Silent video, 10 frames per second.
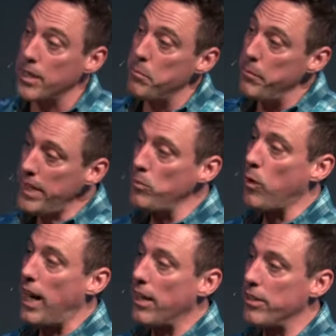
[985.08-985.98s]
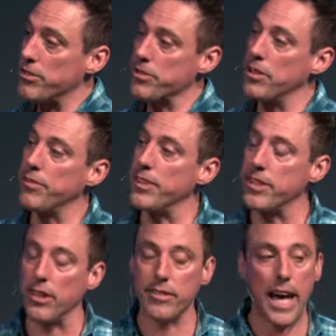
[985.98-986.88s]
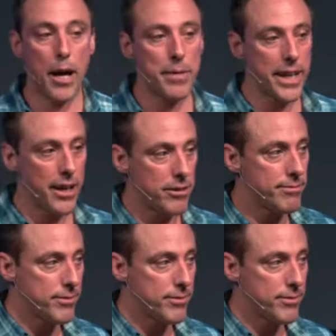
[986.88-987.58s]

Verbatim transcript: Meanwhile, a servant tells Abigail,